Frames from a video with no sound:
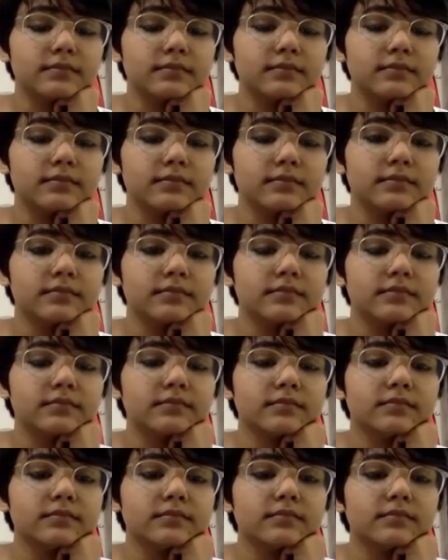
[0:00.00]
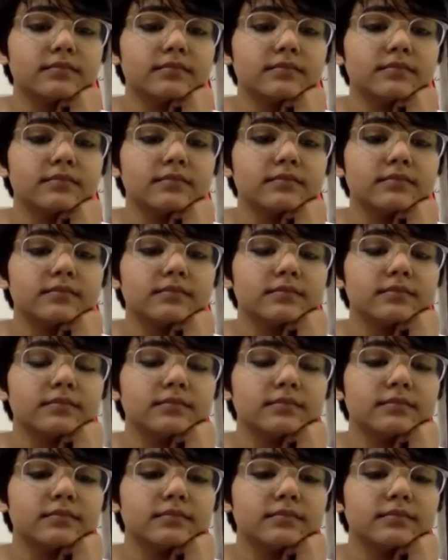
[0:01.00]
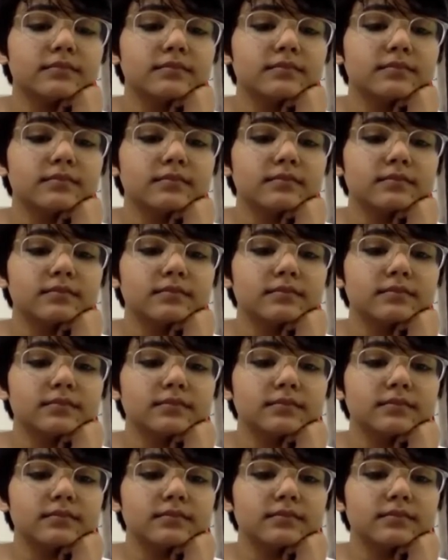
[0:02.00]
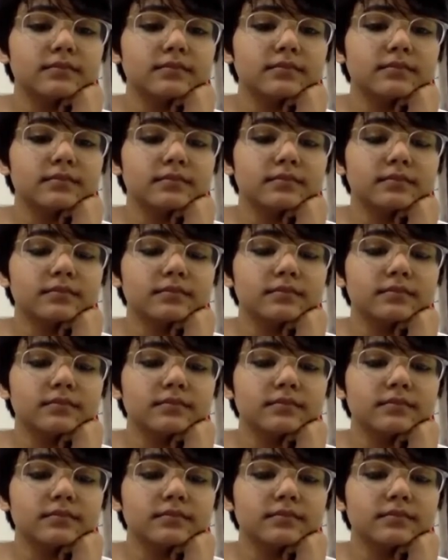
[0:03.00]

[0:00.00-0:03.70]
This person isn't speaking.